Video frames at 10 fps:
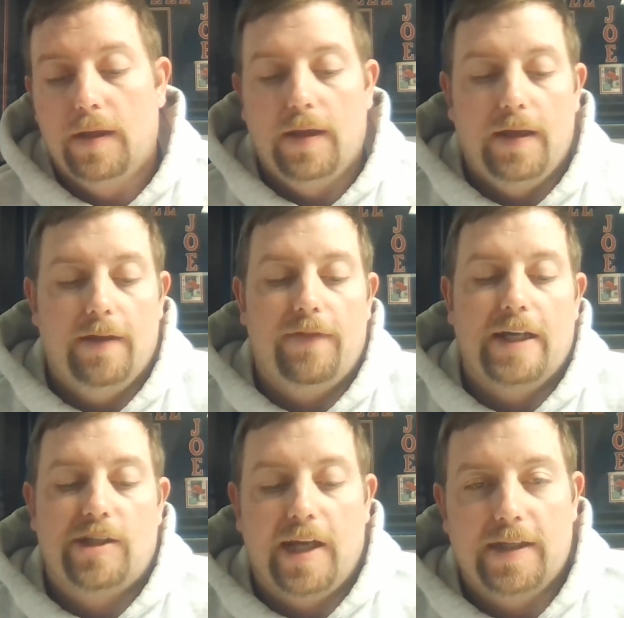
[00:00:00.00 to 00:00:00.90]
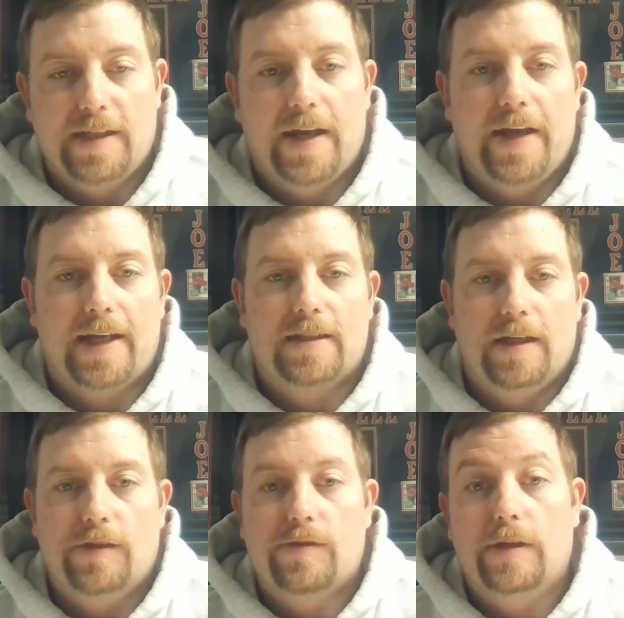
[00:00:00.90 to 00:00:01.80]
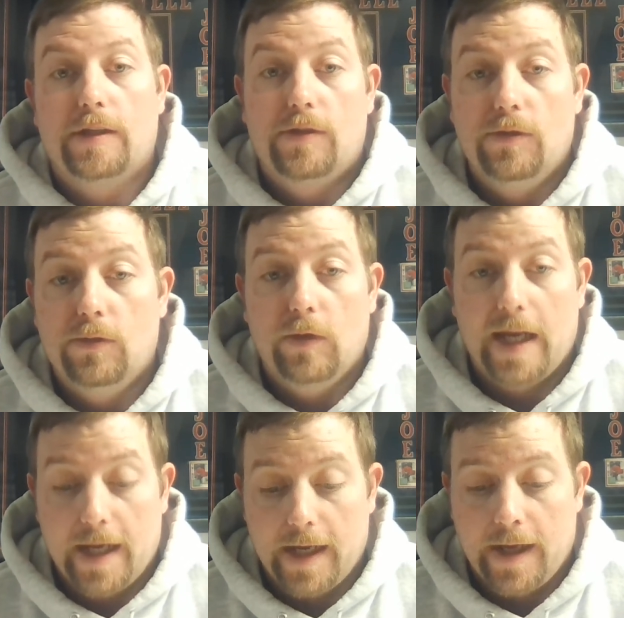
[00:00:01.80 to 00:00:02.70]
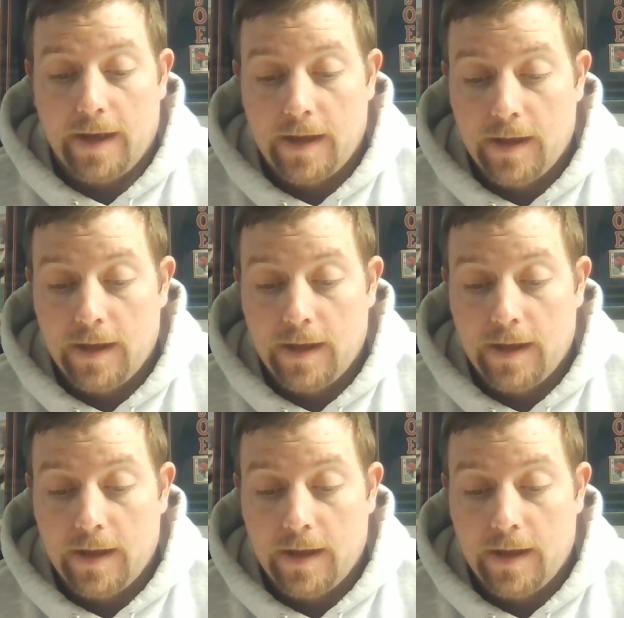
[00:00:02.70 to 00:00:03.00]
If I change that next entry to a